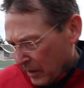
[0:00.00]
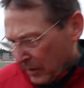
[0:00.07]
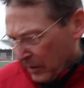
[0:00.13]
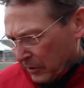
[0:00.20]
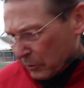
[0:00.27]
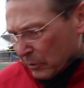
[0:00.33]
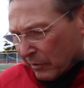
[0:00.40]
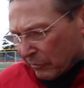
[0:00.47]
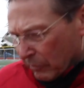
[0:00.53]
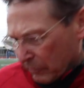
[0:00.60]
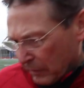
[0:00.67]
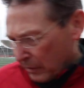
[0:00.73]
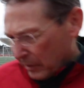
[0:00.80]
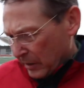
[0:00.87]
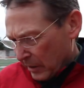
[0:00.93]
you have a
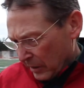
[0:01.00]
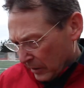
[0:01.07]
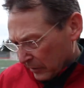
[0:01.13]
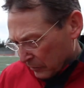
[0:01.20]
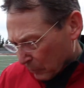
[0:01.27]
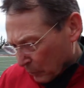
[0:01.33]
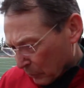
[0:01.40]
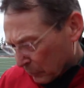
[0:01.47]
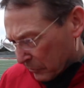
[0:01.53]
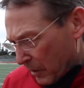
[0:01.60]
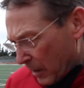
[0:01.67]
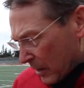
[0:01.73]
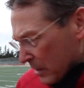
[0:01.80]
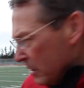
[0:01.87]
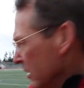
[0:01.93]
very smooth
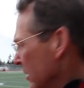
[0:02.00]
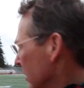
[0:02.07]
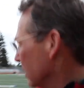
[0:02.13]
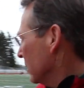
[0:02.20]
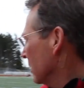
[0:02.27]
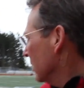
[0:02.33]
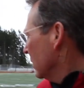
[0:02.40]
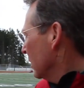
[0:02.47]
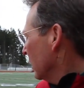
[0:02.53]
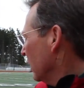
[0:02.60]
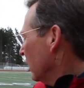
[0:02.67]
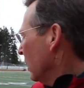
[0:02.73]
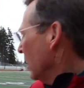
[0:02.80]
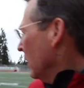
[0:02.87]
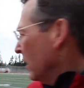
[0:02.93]
stride,
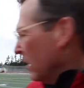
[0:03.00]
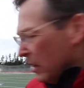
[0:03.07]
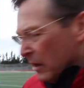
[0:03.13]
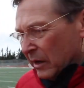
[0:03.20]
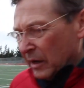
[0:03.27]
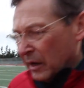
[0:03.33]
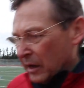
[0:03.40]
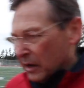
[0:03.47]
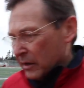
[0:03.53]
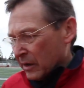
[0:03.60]
and